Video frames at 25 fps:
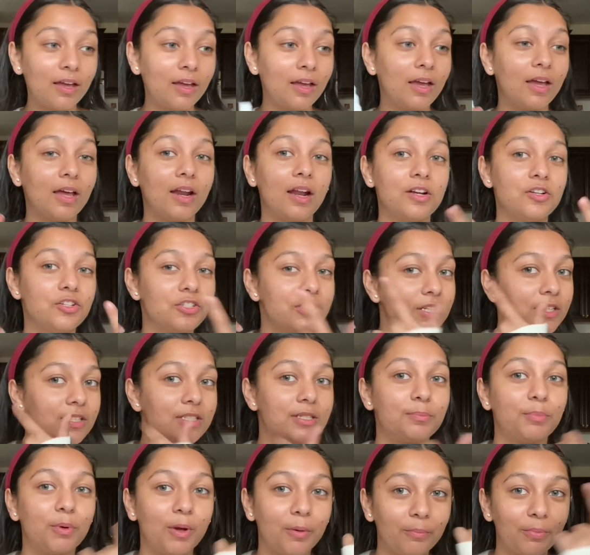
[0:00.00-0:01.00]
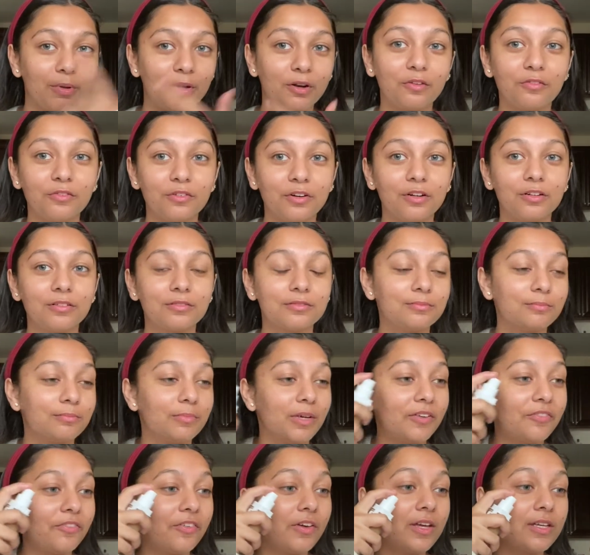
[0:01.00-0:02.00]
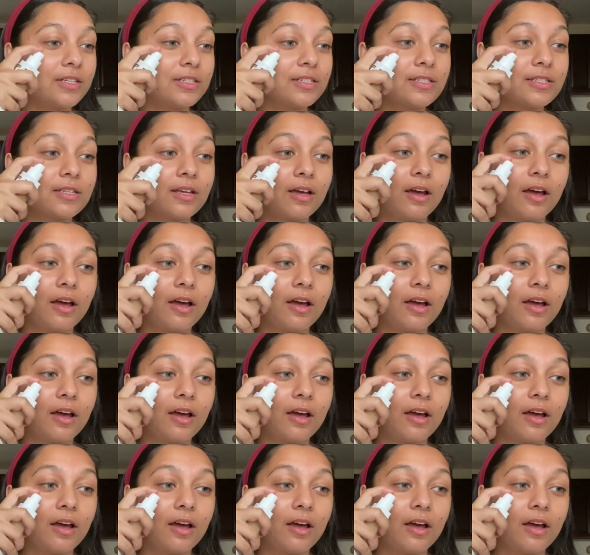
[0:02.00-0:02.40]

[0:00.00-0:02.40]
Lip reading: And I just like to pump it over my face.